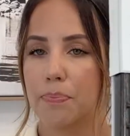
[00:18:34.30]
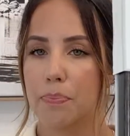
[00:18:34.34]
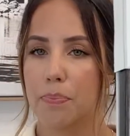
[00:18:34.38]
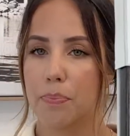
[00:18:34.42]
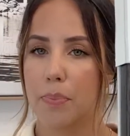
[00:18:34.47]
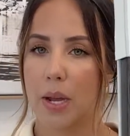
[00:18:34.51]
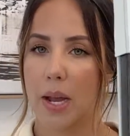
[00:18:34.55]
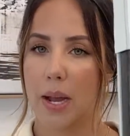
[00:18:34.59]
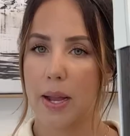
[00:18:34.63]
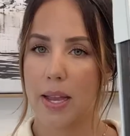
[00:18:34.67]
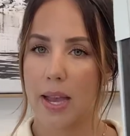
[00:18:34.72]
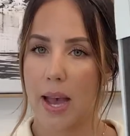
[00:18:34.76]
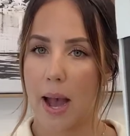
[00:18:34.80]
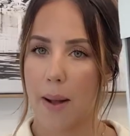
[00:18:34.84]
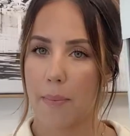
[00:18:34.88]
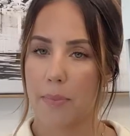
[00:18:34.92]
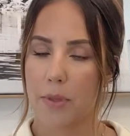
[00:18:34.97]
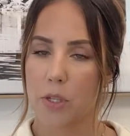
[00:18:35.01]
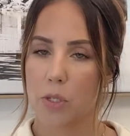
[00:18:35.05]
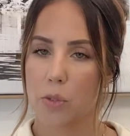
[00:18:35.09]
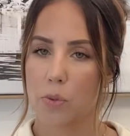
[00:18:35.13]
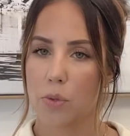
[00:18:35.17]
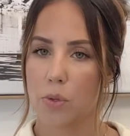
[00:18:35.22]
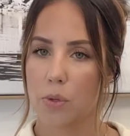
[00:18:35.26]
but yeah,
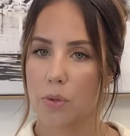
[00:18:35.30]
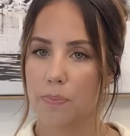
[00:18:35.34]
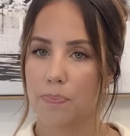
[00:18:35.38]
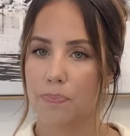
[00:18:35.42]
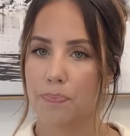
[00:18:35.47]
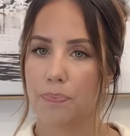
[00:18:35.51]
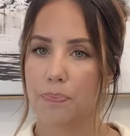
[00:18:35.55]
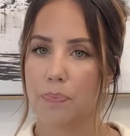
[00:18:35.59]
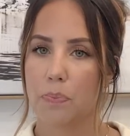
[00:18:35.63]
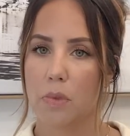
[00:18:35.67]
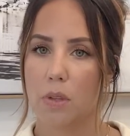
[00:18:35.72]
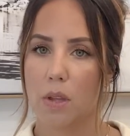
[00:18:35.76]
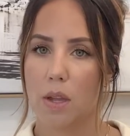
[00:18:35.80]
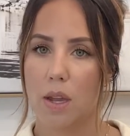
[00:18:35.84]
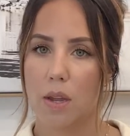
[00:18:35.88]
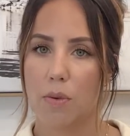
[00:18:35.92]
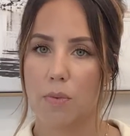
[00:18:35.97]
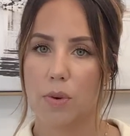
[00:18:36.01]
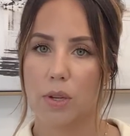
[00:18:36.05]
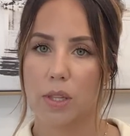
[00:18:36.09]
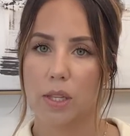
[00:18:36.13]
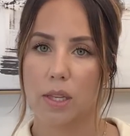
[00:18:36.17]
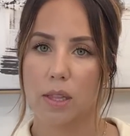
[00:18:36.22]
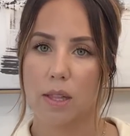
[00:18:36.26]
this one, I
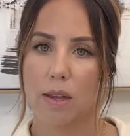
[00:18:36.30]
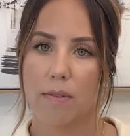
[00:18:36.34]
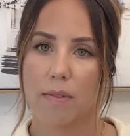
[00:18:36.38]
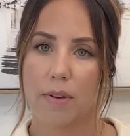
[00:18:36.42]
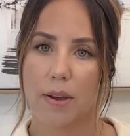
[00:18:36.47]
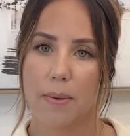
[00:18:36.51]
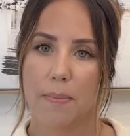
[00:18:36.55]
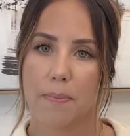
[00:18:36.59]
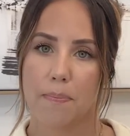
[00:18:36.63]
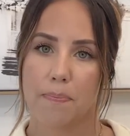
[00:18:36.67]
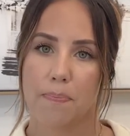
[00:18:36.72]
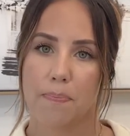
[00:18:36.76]
really love it.